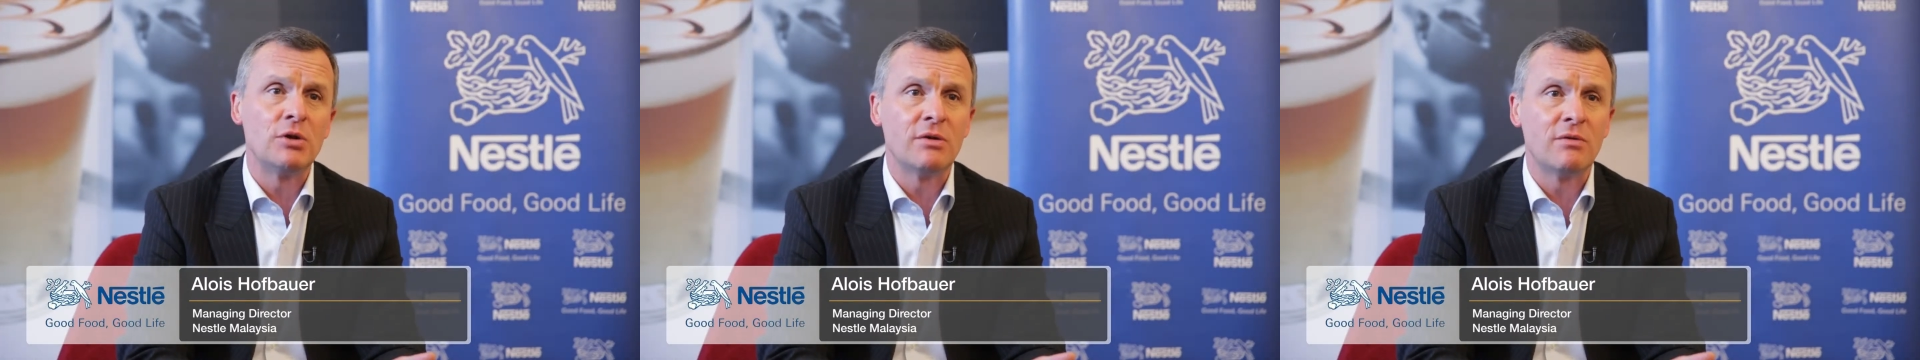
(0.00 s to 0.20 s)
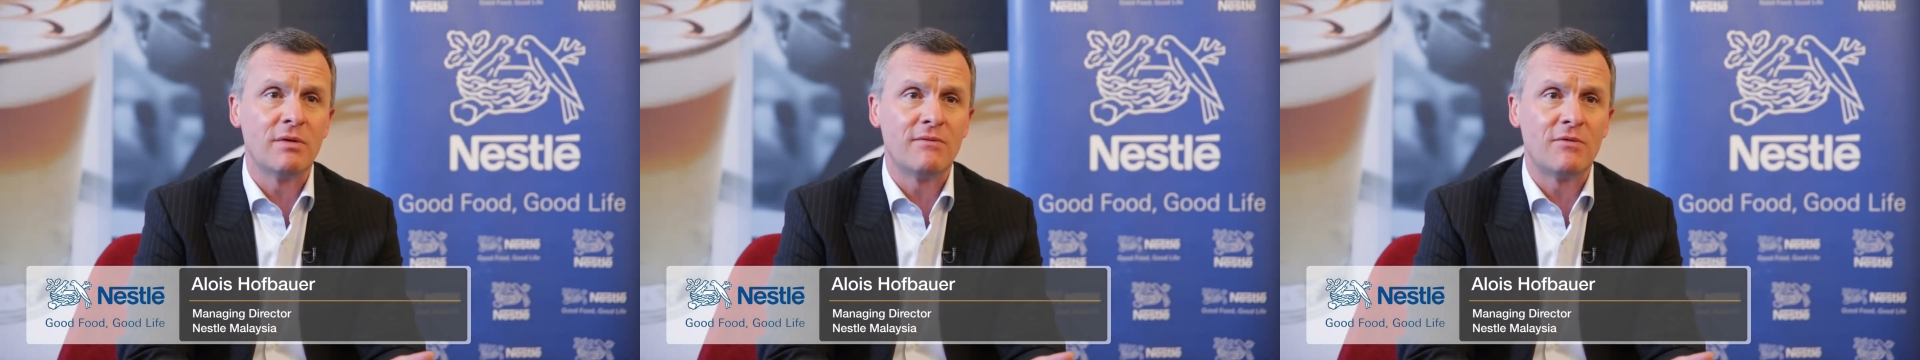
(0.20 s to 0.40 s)

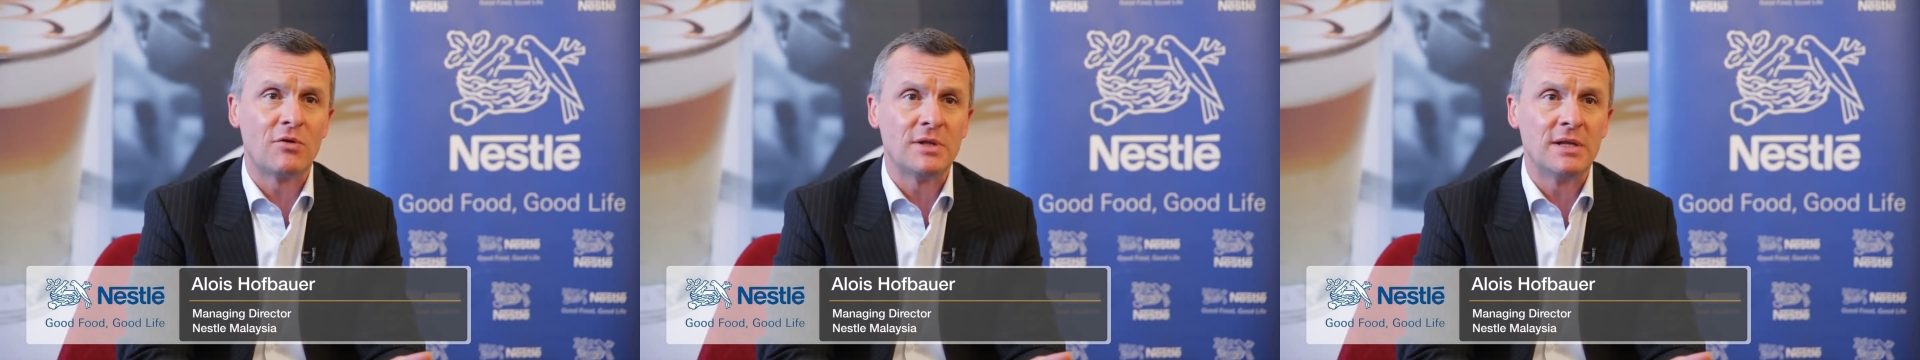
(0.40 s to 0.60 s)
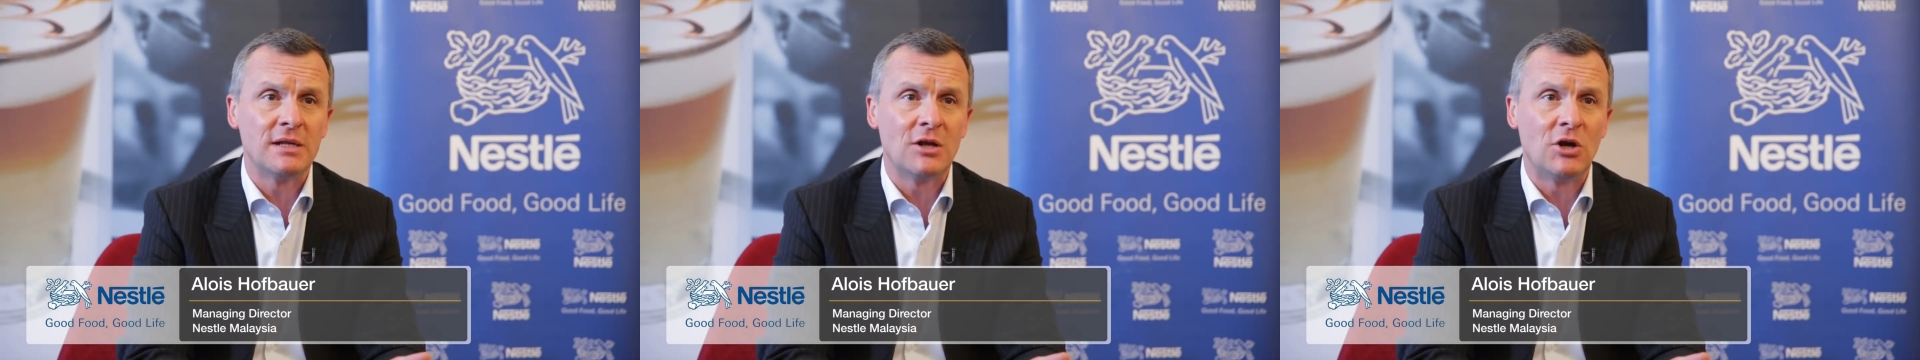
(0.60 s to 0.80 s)
only
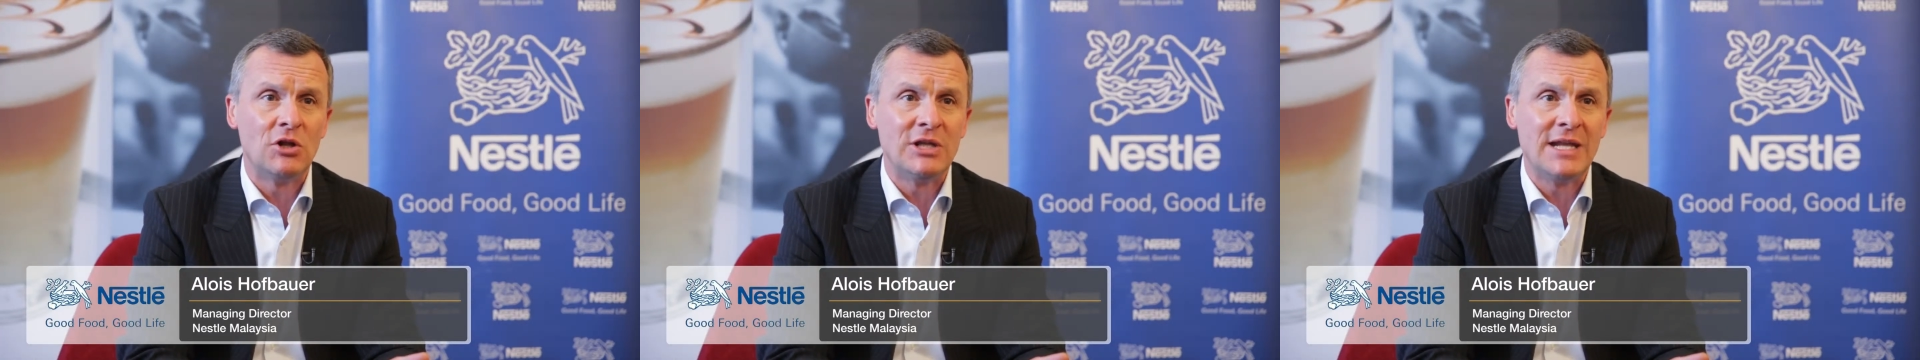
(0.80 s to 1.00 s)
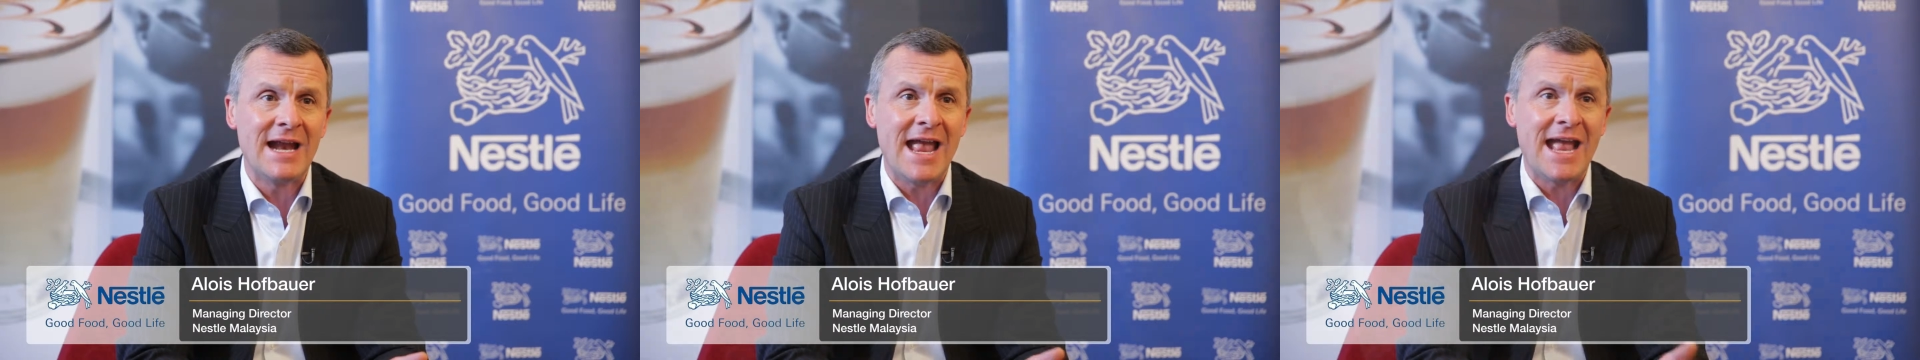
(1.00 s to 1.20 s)
rewarded
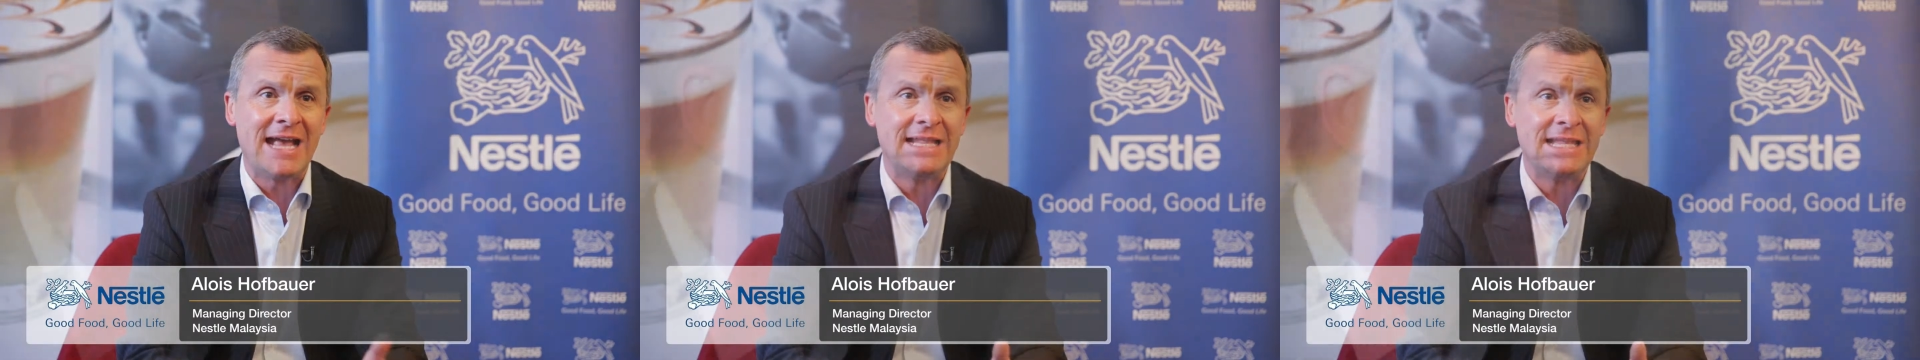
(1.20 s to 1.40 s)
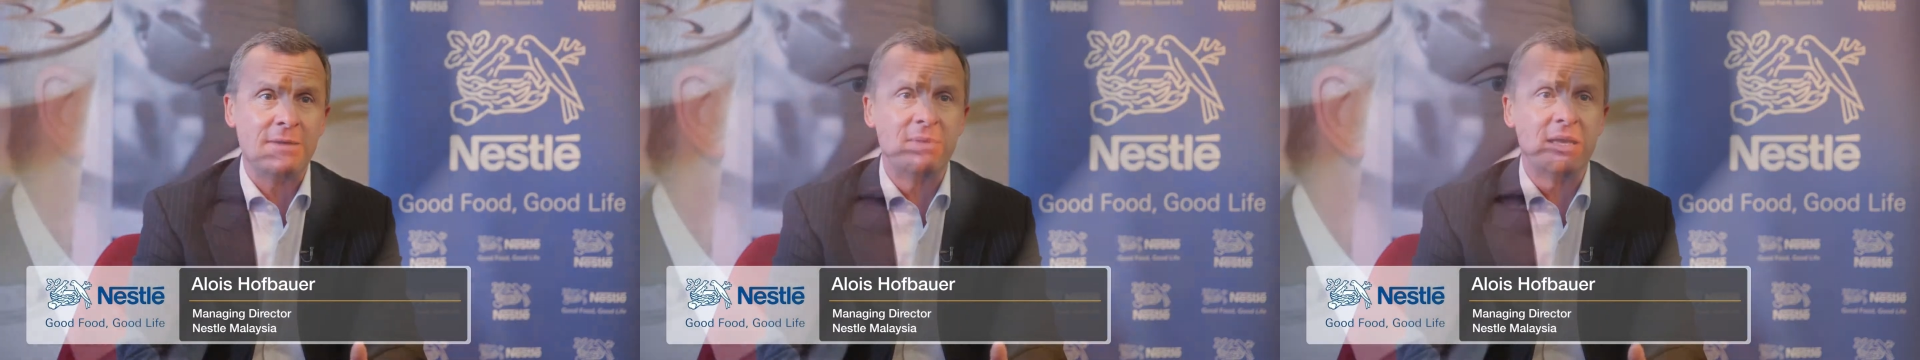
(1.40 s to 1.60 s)
on their
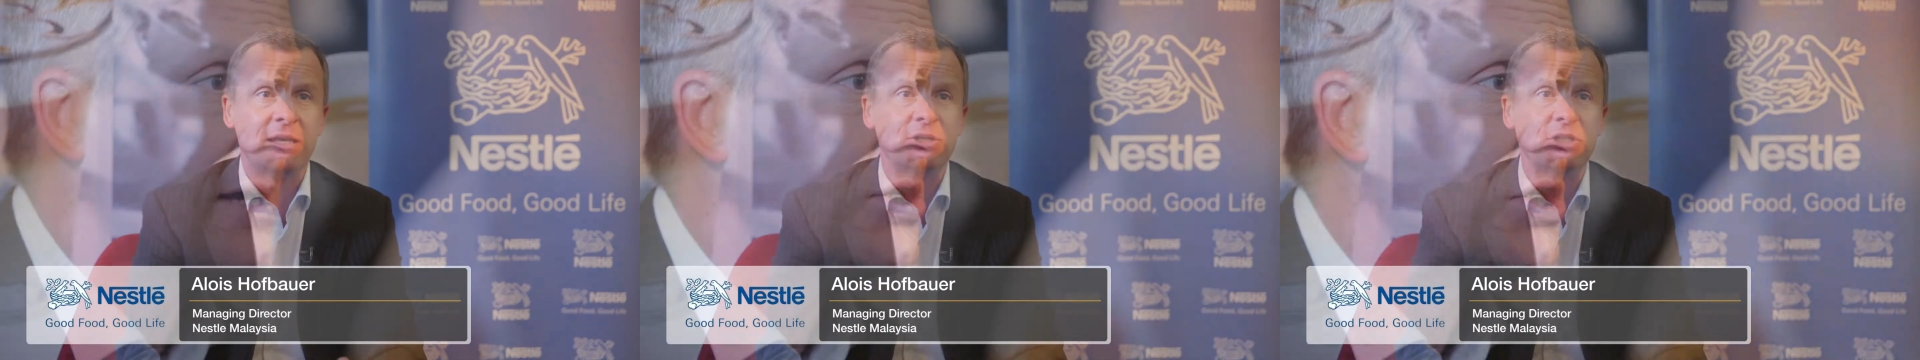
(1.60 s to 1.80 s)
academic